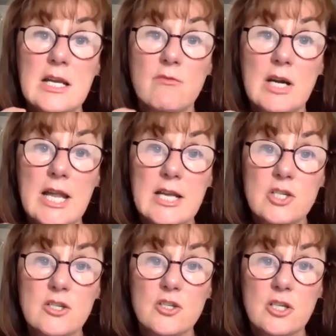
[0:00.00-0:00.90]

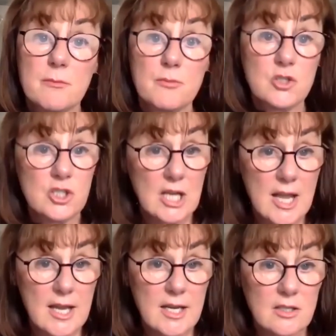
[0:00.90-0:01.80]
relationship
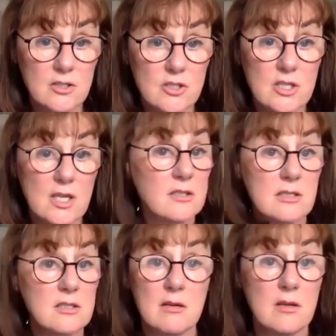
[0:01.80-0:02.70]
changed, and
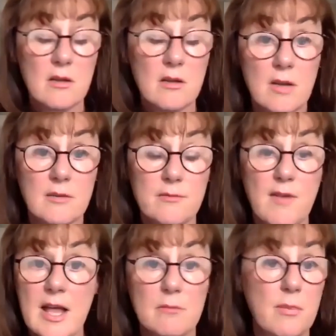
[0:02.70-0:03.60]
it
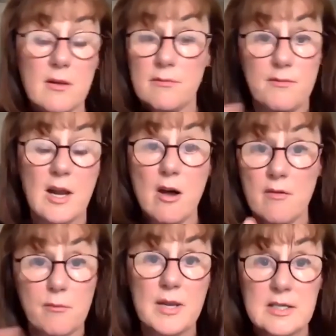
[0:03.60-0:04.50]
fell
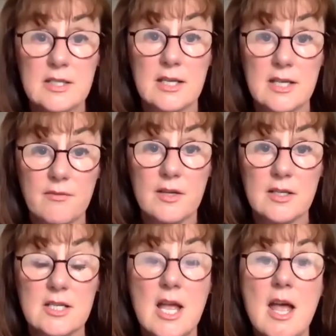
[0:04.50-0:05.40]
off being
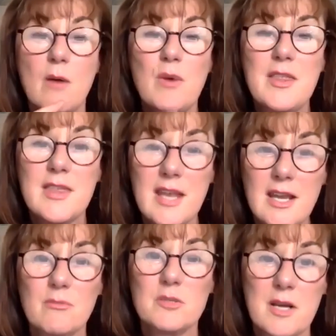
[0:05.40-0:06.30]
significant. And we
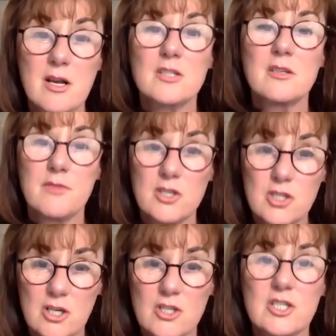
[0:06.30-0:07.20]
think it was because of the
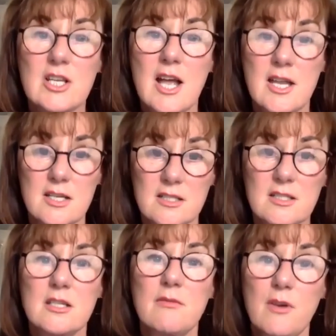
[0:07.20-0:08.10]
church scandals
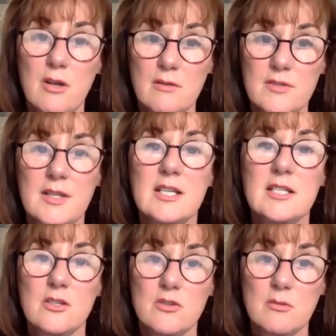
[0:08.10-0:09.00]
that evolved in that
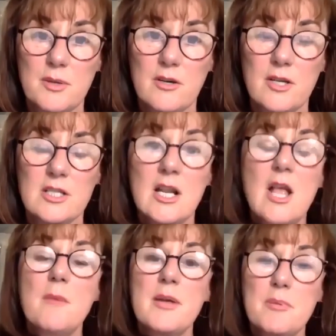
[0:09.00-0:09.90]
interim period, and
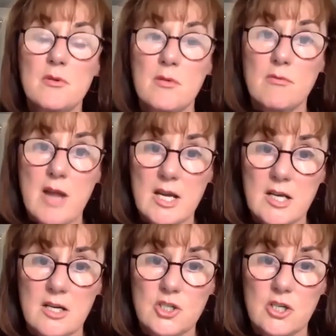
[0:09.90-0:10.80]
people who were
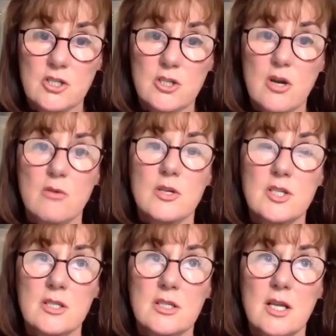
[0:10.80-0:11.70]
regular
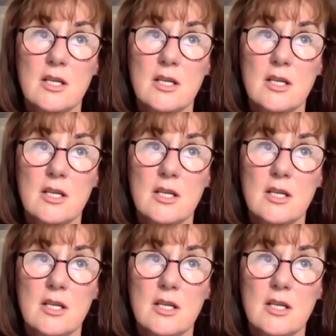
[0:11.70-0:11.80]
churchgoers, and